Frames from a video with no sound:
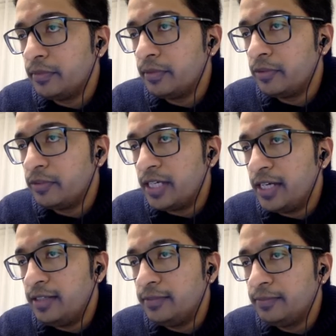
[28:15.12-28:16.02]

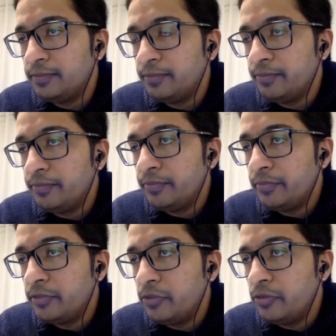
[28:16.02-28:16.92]
star.
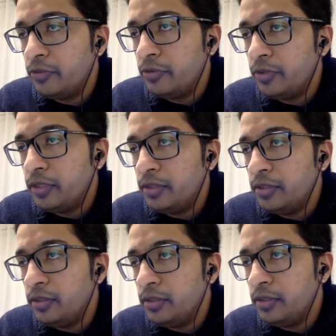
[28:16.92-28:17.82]
Surya
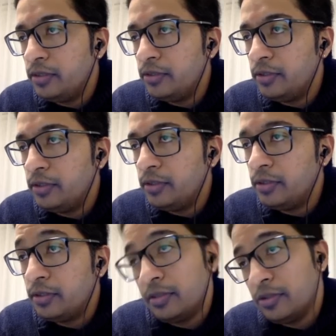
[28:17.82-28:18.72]
is in
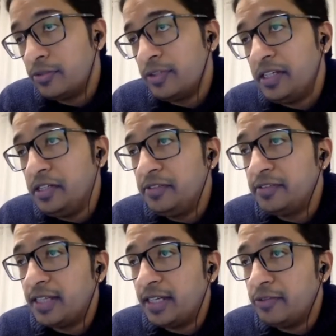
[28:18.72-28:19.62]
Sani
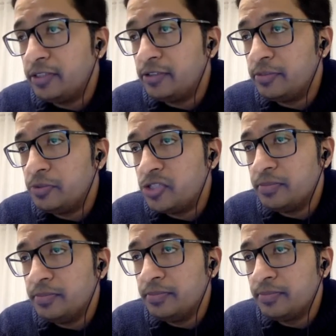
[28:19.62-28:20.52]
star, which is
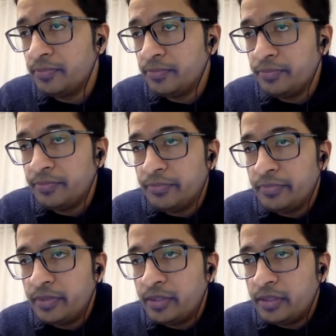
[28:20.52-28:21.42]
Pusham.
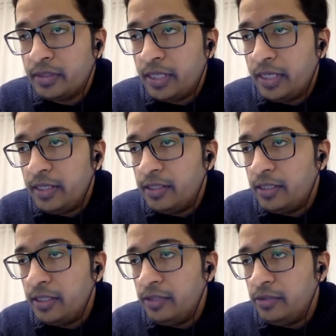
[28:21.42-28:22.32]
And
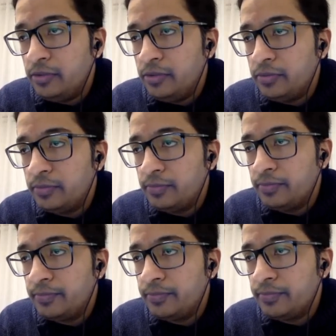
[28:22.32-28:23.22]
Ketu
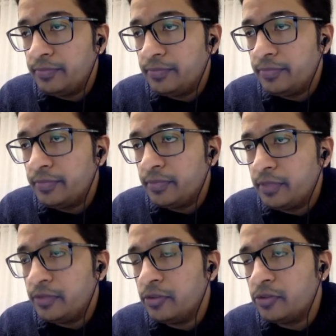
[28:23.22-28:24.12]

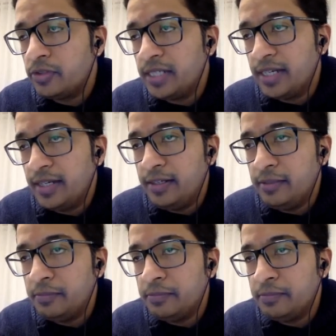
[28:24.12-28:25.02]
is also in Ilium.